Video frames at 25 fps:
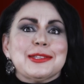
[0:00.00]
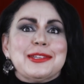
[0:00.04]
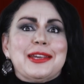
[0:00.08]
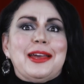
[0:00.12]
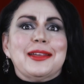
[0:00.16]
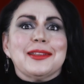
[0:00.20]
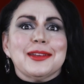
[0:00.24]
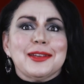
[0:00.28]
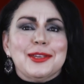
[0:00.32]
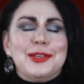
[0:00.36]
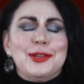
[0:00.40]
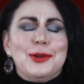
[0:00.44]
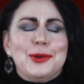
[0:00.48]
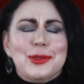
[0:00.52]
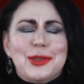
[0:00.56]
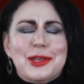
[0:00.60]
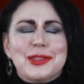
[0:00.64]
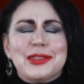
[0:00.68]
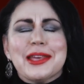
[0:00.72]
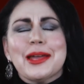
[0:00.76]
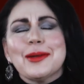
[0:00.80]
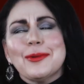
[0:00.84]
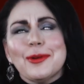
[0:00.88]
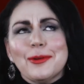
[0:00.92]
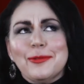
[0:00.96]
telling you that
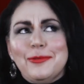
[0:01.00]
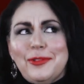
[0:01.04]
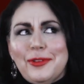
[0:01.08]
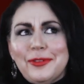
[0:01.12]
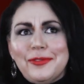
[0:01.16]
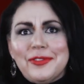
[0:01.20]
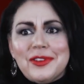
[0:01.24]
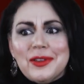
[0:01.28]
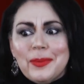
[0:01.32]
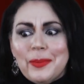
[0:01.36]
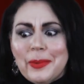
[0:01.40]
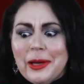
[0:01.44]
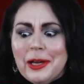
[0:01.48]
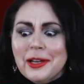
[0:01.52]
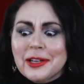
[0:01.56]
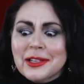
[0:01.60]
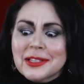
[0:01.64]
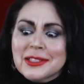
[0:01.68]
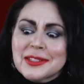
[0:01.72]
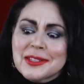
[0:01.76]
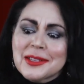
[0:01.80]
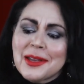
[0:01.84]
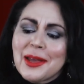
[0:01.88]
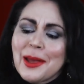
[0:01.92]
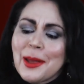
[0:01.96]
they were
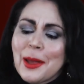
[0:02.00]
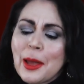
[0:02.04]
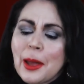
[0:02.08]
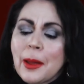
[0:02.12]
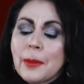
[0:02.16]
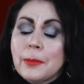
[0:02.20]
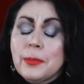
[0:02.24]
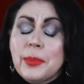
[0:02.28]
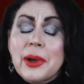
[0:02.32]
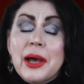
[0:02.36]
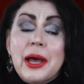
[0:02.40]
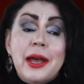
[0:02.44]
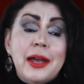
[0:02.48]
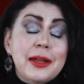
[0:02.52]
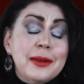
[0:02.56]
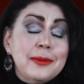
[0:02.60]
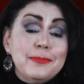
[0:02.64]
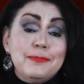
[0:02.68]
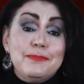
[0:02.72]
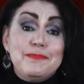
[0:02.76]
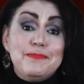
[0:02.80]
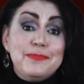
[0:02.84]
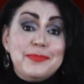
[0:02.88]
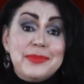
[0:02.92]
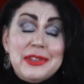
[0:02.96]
$50. But,
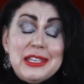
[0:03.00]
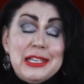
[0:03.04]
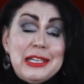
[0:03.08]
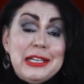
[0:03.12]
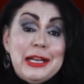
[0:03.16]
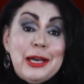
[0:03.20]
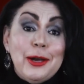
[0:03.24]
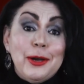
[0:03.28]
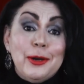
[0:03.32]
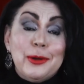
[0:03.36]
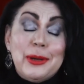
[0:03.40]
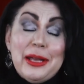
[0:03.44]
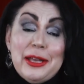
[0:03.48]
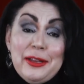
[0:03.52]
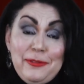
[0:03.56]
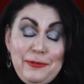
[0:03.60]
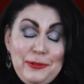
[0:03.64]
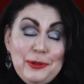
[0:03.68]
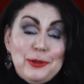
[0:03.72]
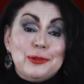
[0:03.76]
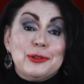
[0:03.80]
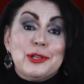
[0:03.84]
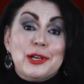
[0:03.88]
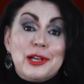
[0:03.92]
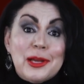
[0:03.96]
you know, if
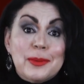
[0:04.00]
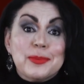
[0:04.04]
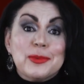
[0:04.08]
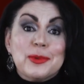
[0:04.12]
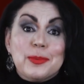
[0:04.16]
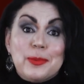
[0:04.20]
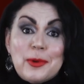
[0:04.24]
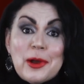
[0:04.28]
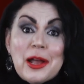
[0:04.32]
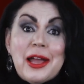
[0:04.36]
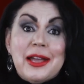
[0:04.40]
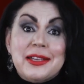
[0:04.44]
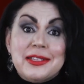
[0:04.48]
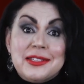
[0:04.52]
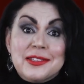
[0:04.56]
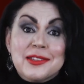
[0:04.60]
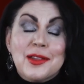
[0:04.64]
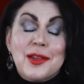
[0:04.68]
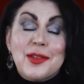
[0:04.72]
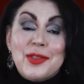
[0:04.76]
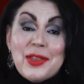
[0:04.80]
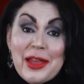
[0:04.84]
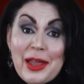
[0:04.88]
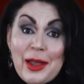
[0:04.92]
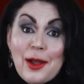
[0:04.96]
you look up the price,
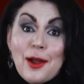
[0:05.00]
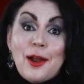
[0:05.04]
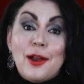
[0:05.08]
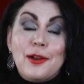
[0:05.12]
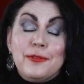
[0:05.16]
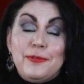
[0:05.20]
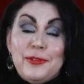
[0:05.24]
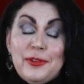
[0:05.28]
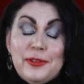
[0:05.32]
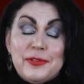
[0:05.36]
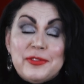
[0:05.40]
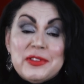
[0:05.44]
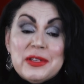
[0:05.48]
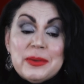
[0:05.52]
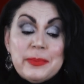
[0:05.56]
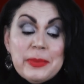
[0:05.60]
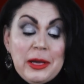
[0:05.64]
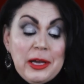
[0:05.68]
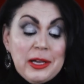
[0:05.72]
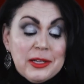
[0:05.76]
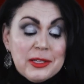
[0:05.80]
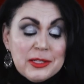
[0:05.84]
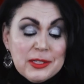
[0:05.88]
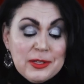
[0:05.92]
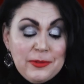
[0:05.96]
they are
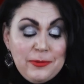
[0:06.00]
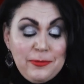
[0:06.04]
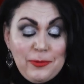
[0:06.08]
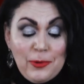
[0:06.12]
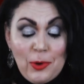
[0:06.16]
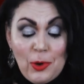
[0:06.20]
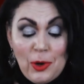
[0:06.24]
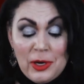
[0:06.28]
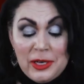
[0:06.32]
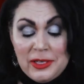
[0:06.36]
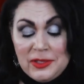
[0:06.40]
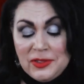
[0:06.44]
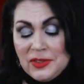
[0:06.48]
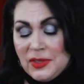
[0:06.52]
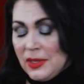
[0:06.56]
$50 for his